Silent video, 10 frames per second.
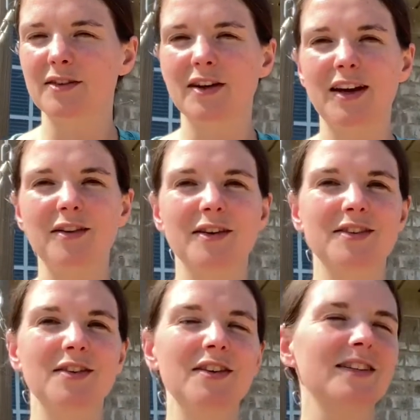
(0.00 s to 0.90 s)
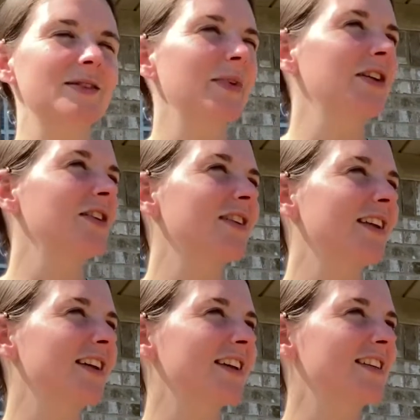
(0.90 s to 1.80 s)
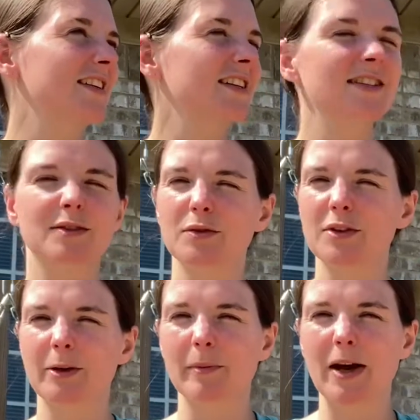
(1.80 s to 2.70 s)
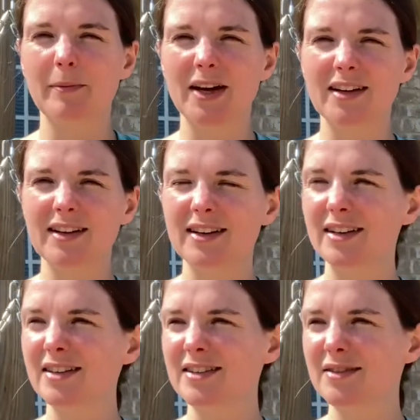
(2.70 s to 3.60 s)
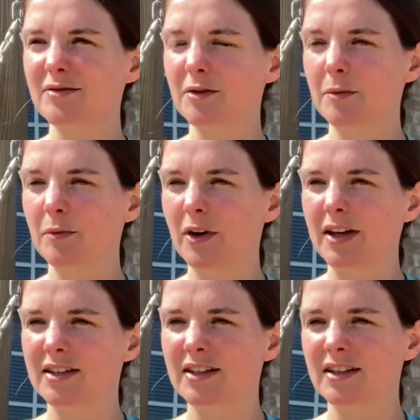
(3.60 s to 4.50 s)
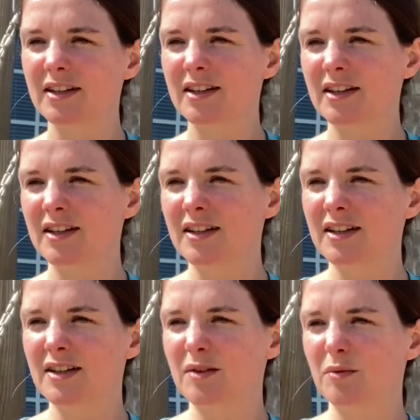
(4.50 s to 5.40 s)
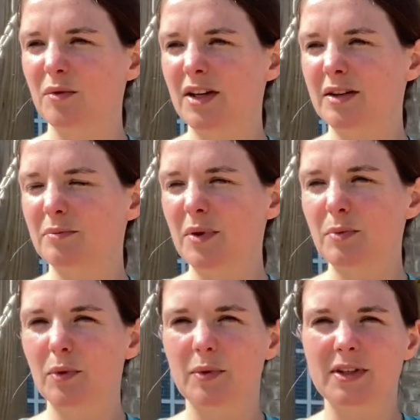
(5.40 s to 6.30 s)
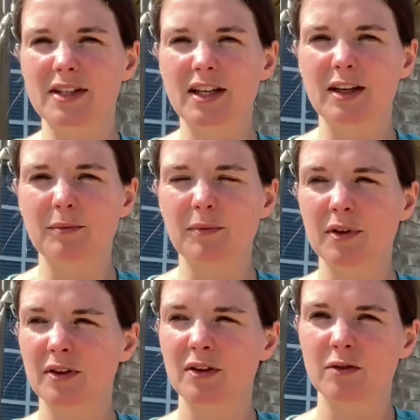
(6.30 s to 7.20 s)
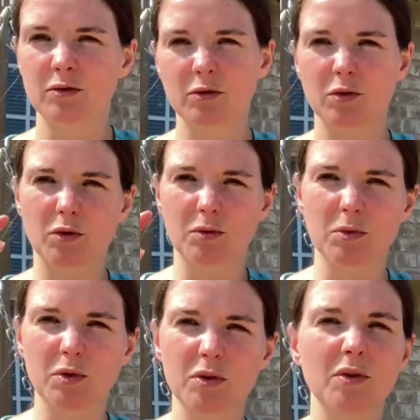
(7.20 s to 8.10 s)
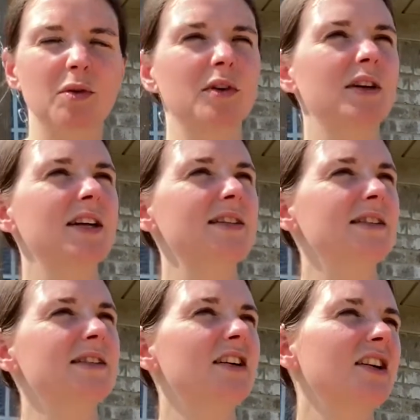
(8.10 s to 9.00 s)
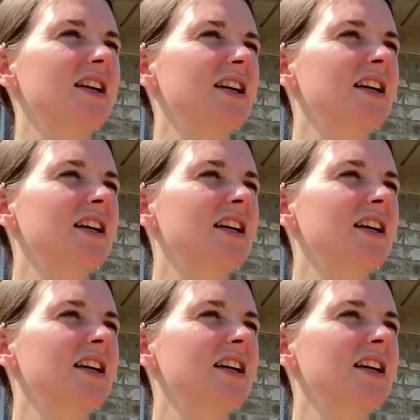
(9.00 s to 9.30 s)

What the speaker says: know, it's hard to explain, y'all, like de-schooling my mind, I guess, from what people would deem normal or necessary.